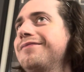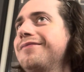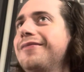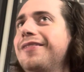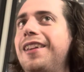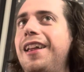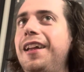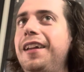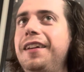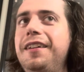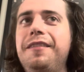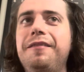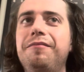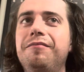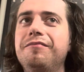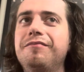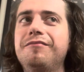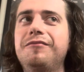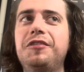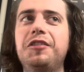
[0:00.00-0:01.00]
like
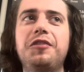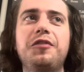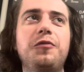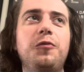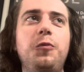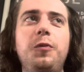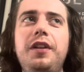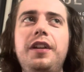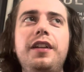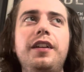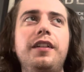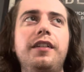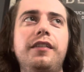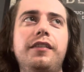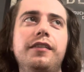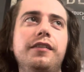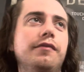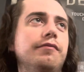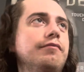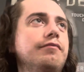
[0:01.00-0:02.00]
just a week
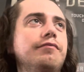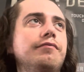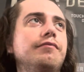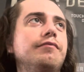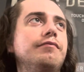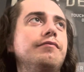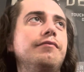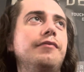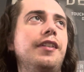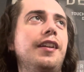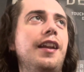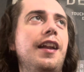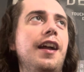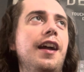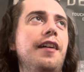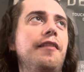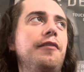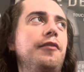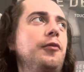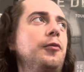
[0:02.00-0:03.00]
and a
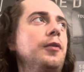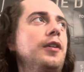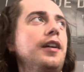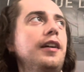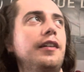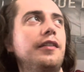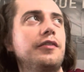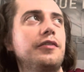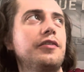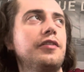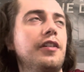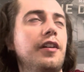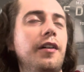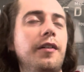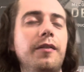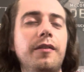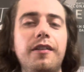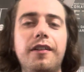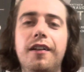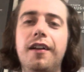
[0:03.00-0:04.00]
half away or so.